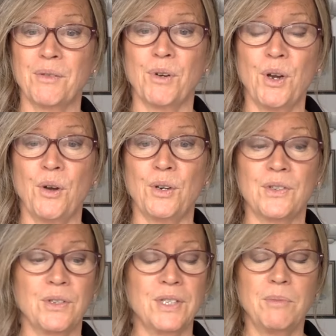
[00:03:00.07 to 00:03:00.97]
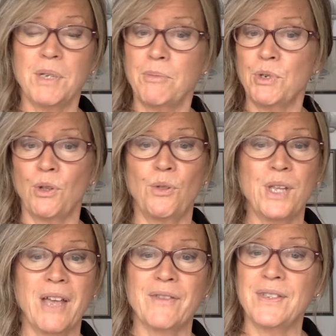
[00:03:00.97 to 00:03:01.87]
of the road. So sometimes you'll
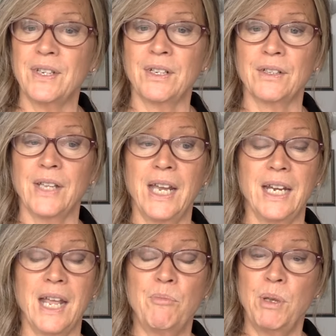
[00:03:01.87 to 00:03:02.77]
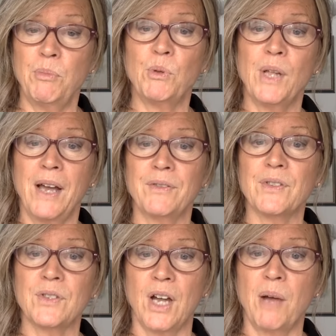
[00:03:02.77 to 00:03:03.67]
only have a single lane, and people will have to
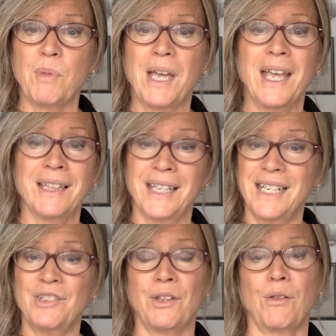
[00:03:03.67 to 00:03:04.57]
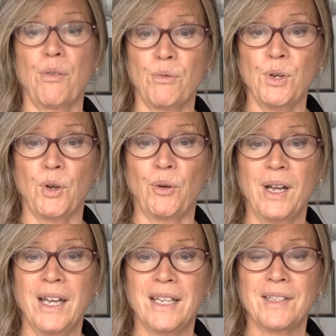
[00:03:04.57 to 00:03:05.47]
stop and let each other through.
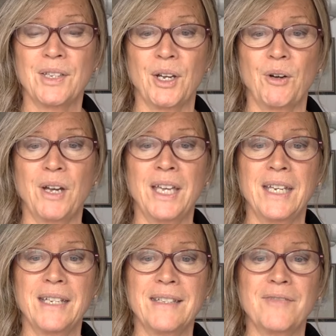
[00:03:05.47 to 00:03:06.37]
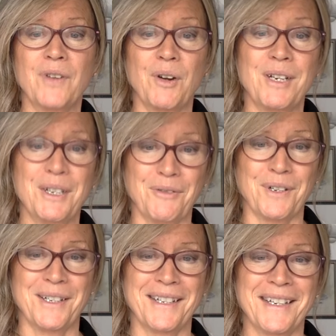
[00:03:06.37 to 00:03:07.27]
So it is very
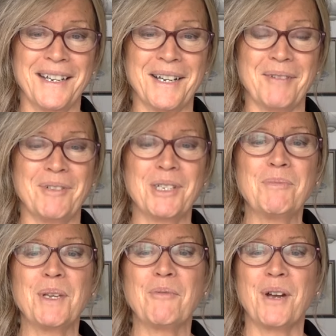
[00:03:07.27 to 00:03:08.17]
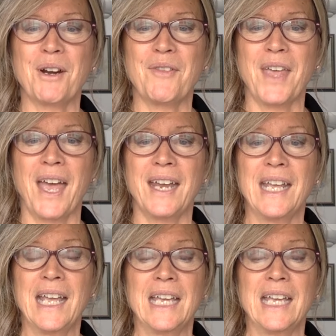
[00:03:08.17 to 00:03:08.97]
different. Just be aware of that.